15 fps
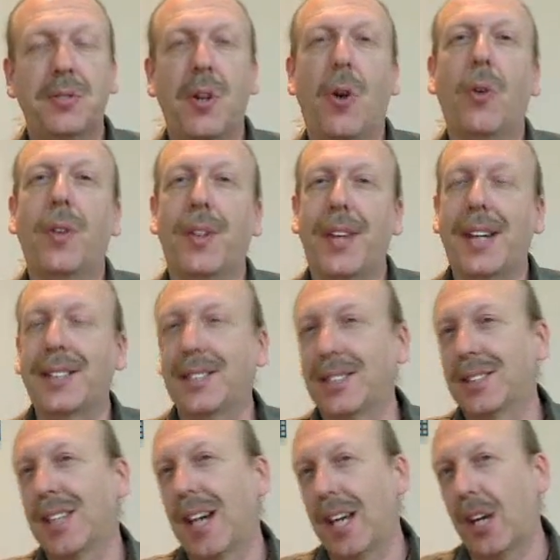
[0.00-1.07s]
But you know that
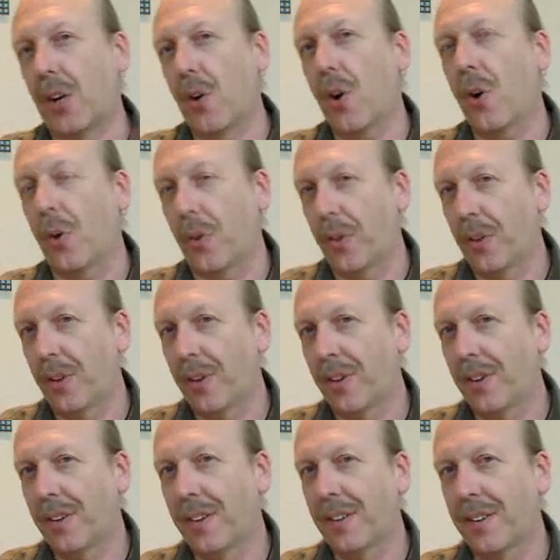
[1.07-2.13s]
that's a sign of growth.
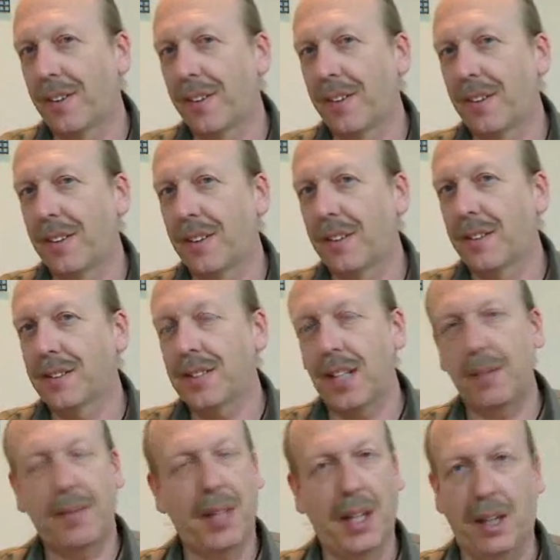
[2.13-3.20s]

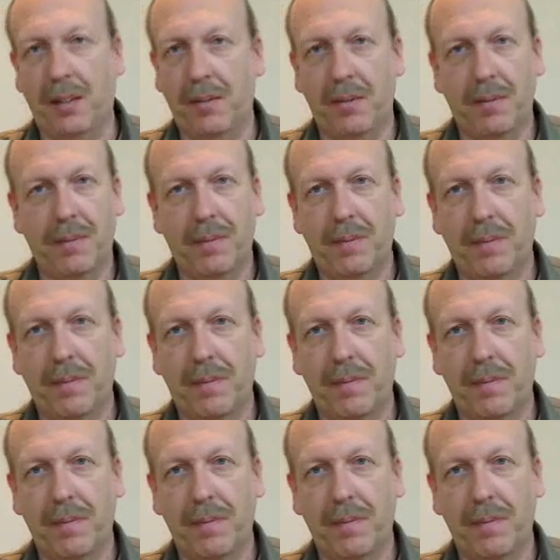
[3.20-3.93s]
Same thing.